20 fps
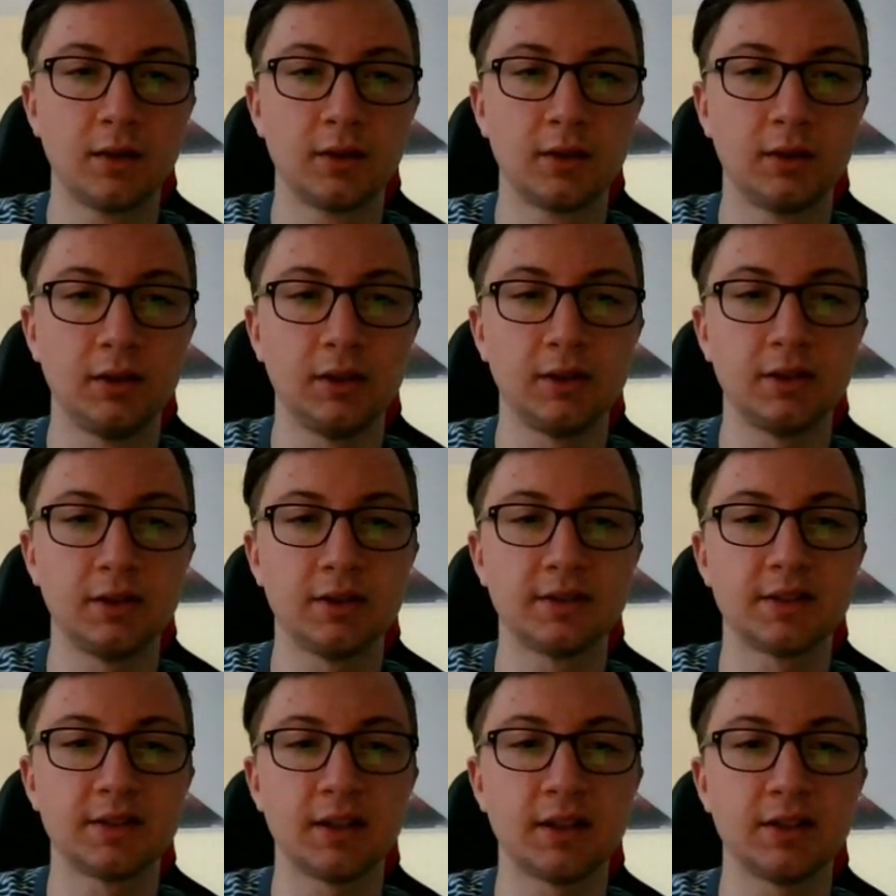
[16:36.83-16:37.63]
Giri
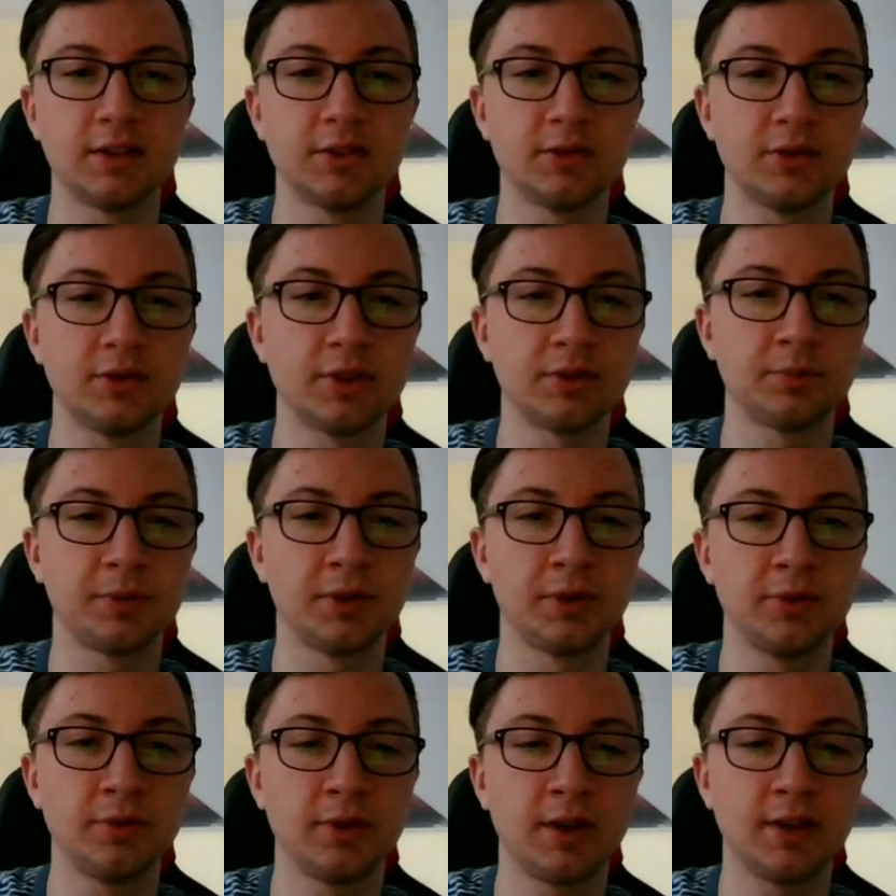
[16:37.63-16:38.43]
decided to just
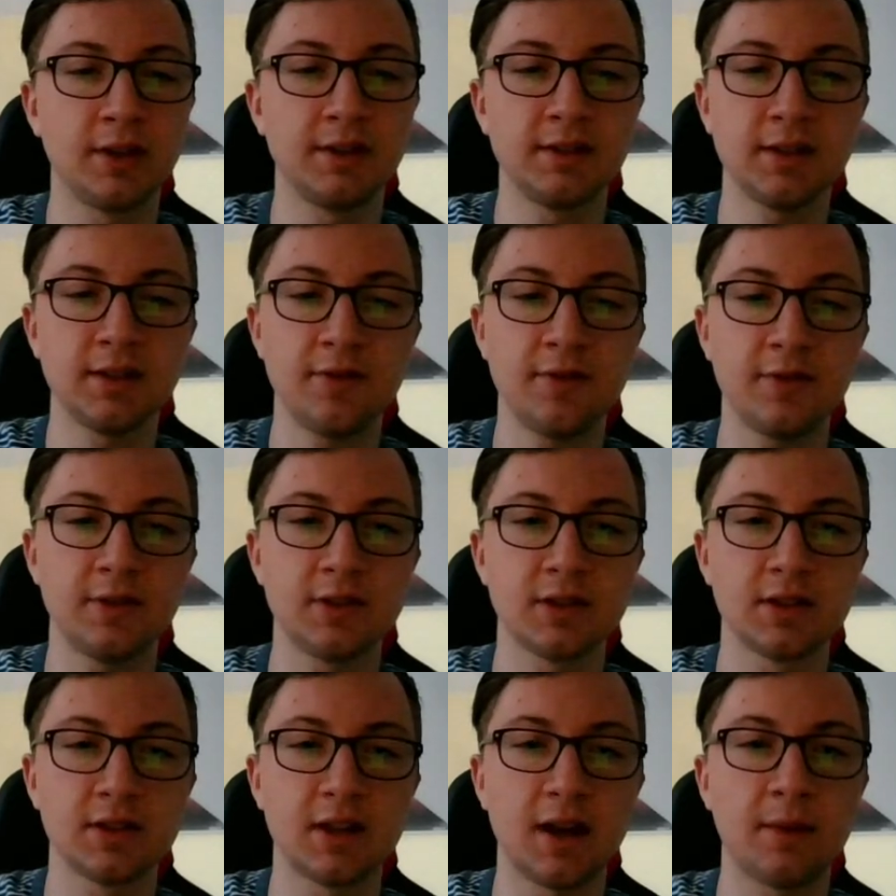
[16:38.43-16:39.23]
play rook a7
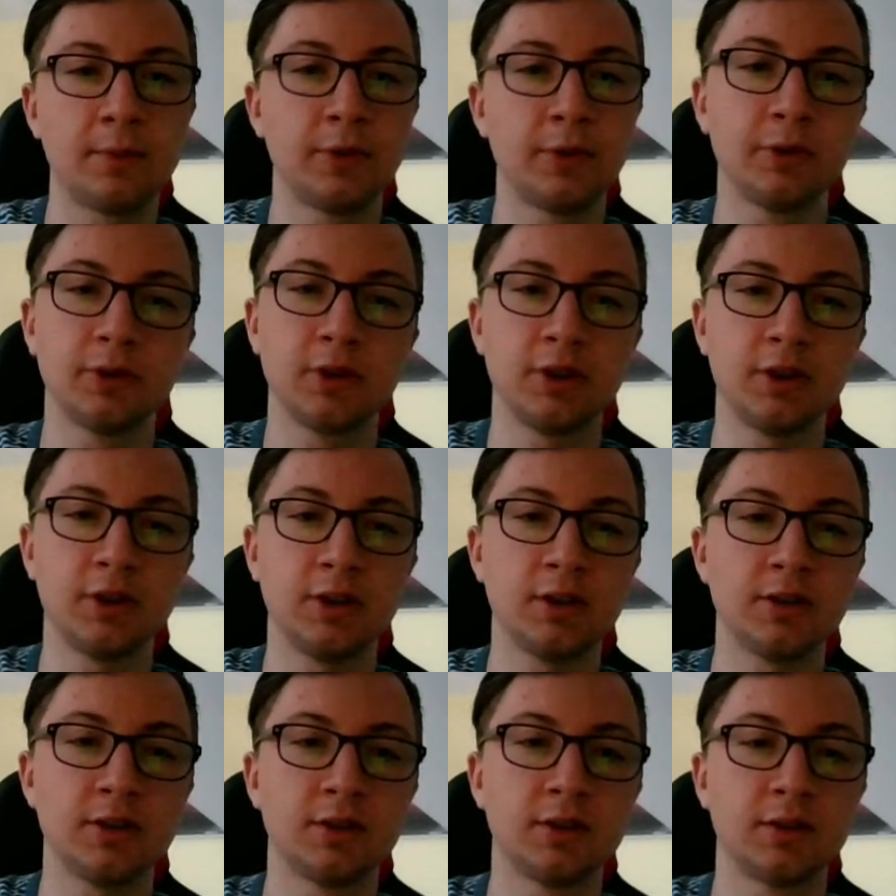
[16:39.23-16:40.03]
and double
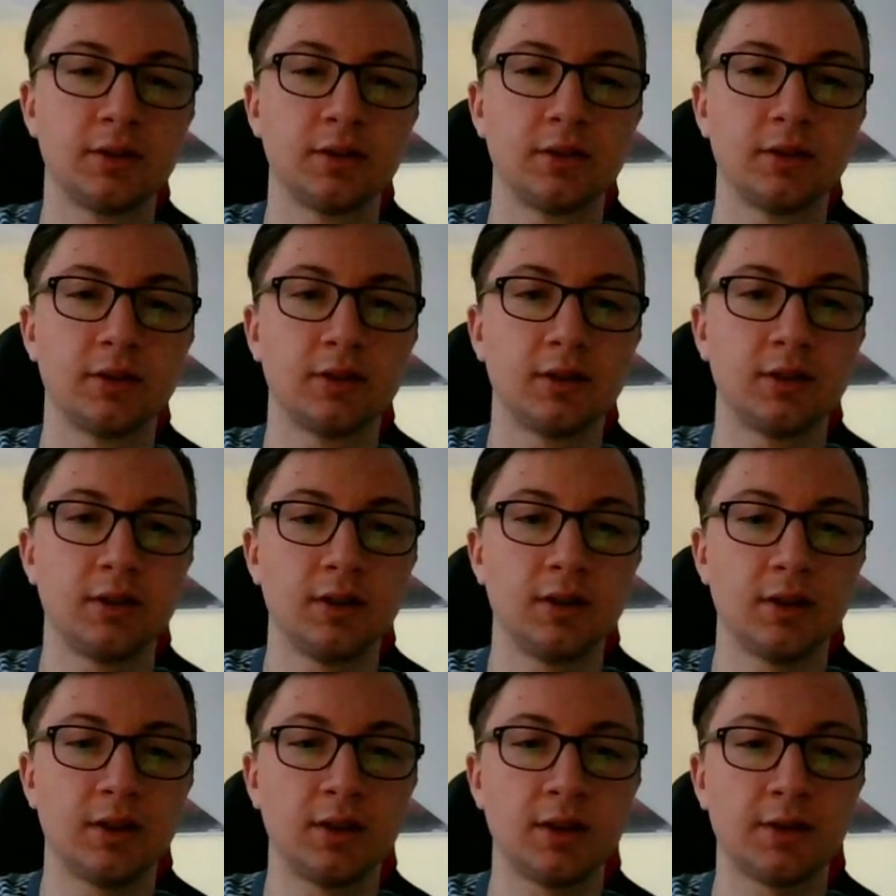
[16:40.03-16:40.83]
here.
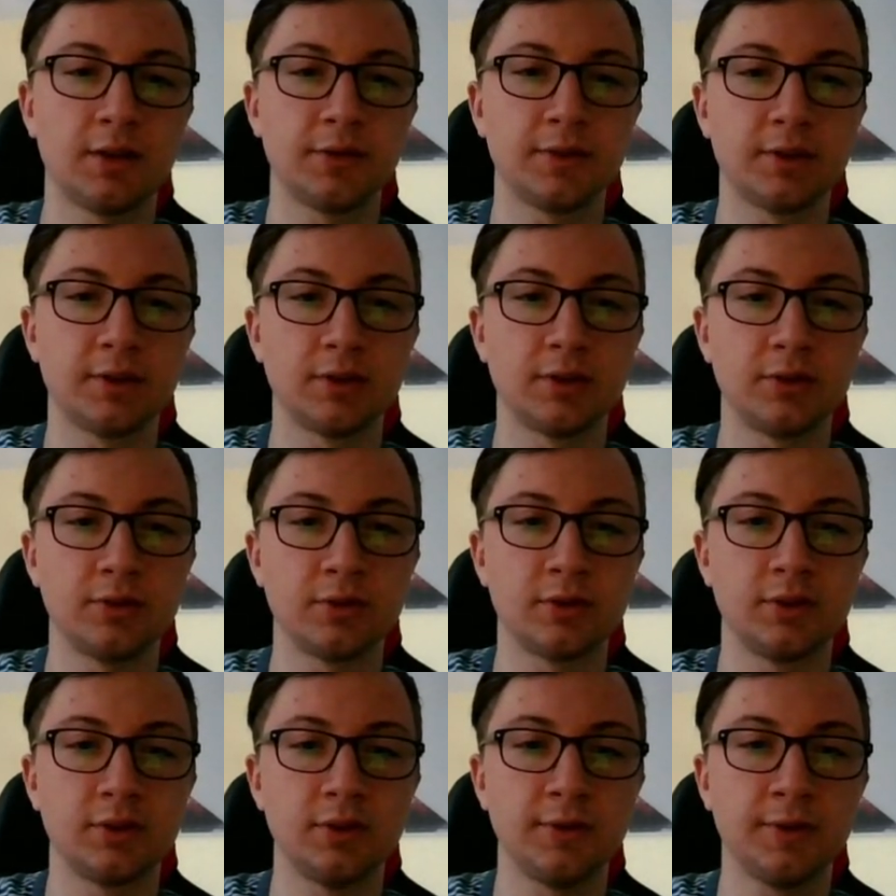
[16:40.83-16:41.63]
And after
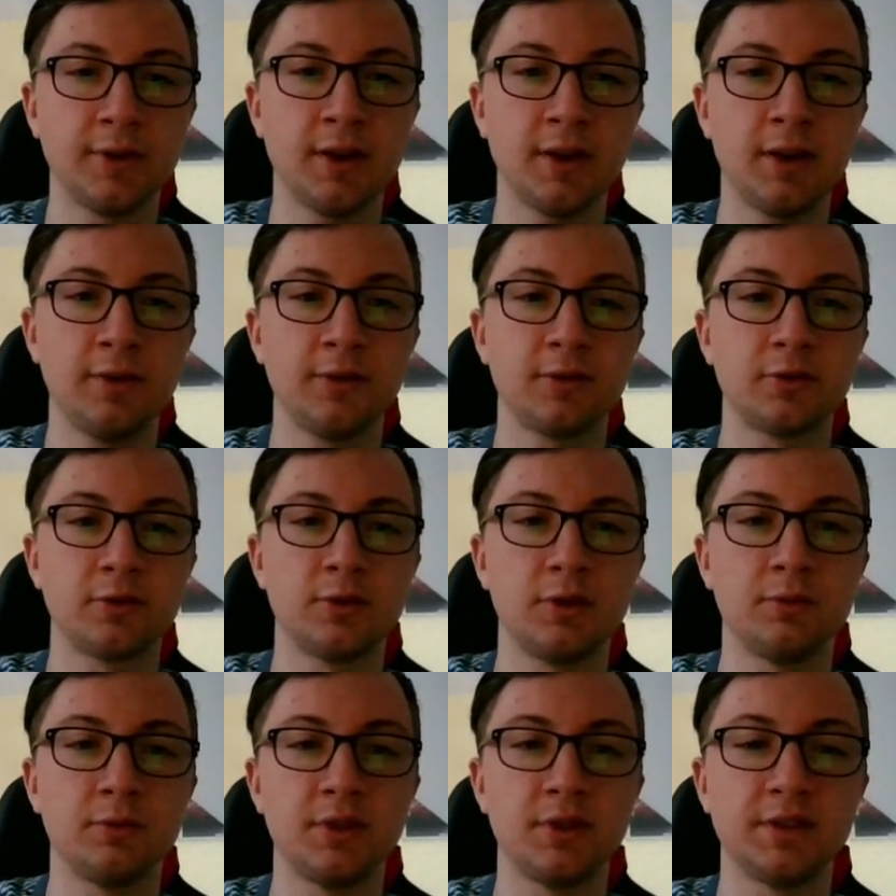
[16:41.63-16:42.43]
rook d5,
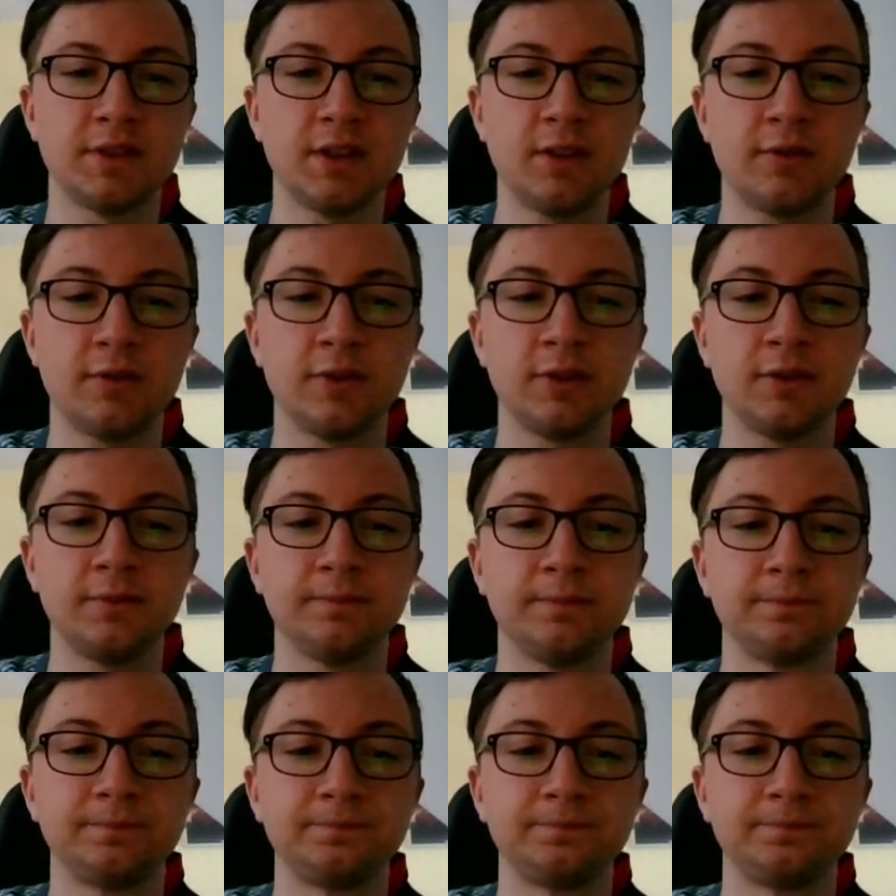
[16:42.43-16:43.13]
queen b7,